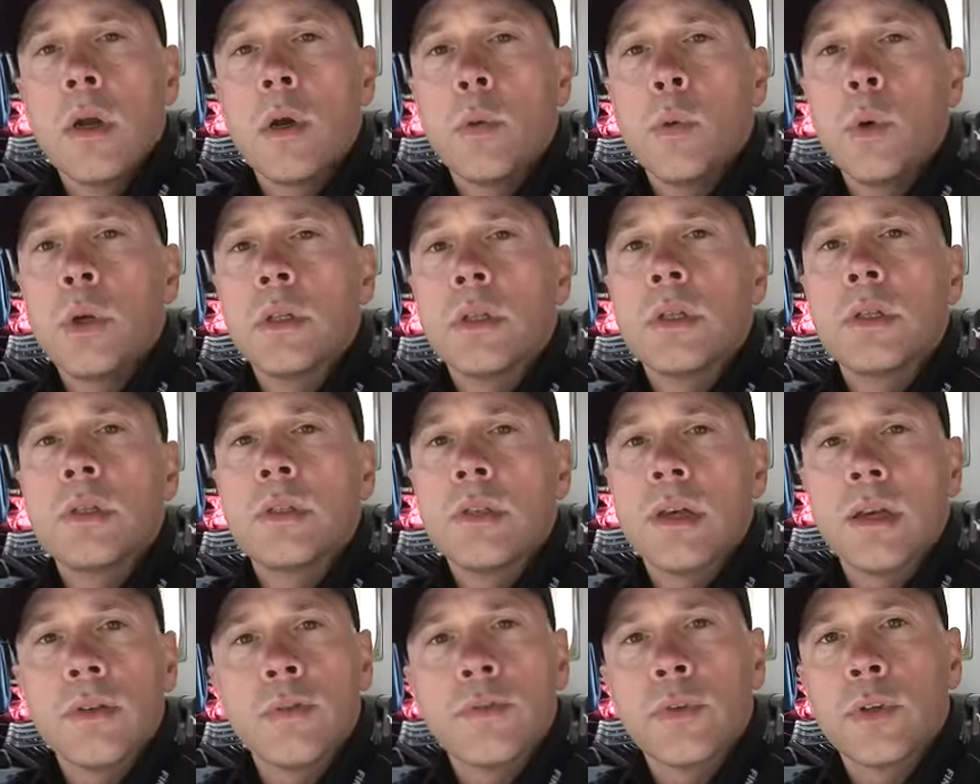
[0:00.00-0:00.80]
with
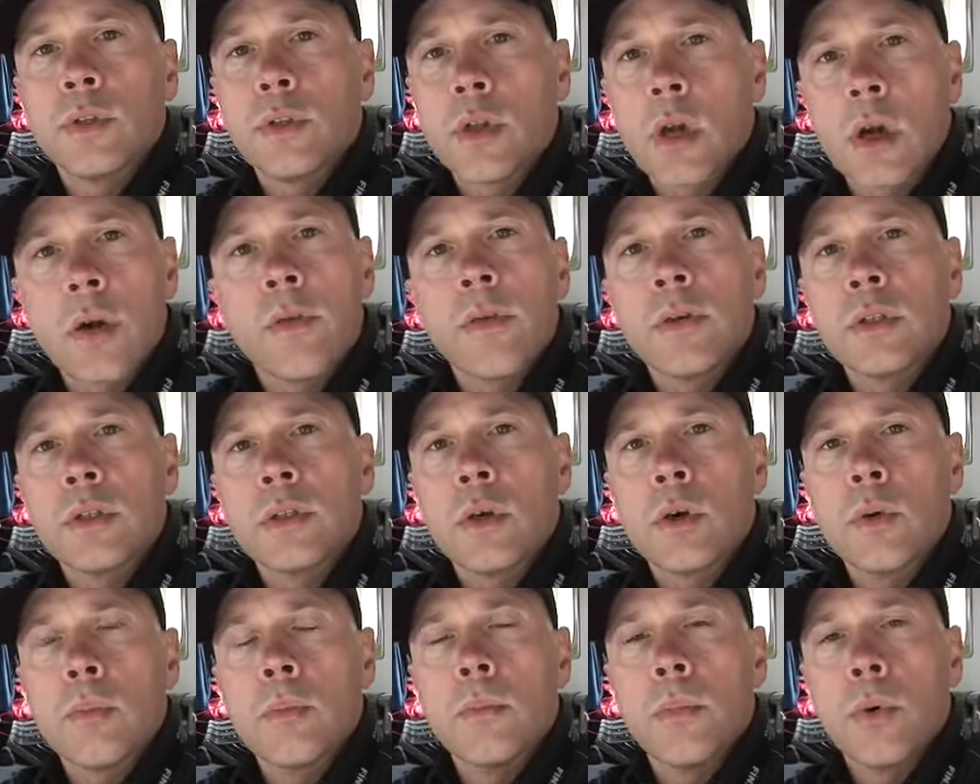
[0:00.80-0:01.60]
10 photographers
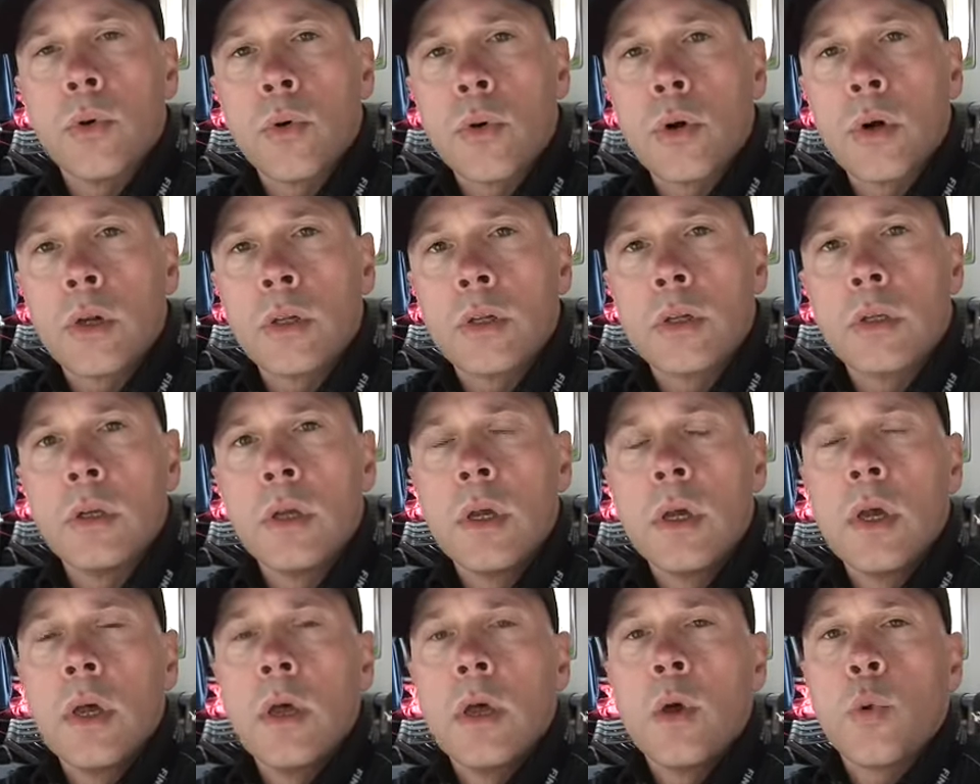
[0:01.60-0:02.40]
on board.
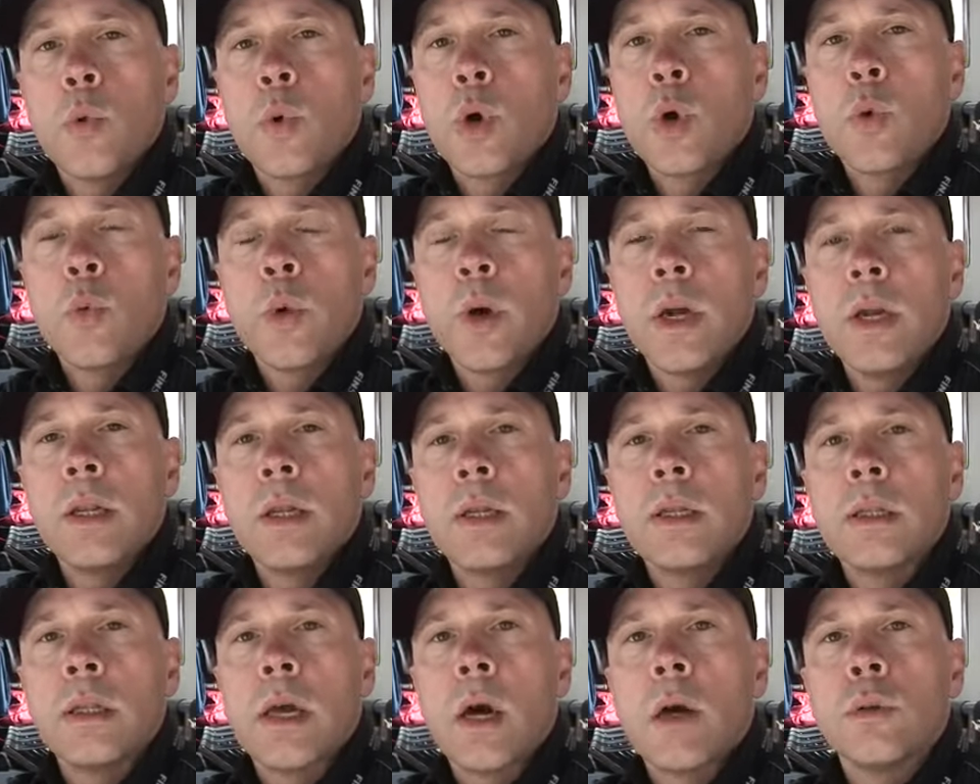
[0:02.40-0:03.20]
We're
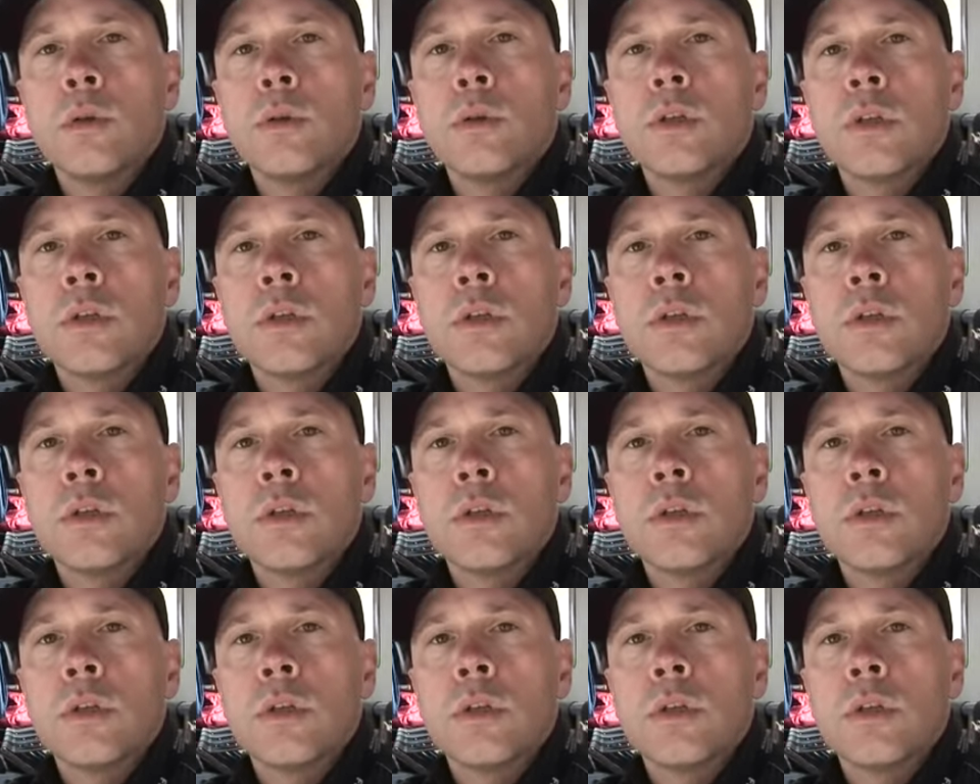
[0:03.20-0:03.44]
waiting now to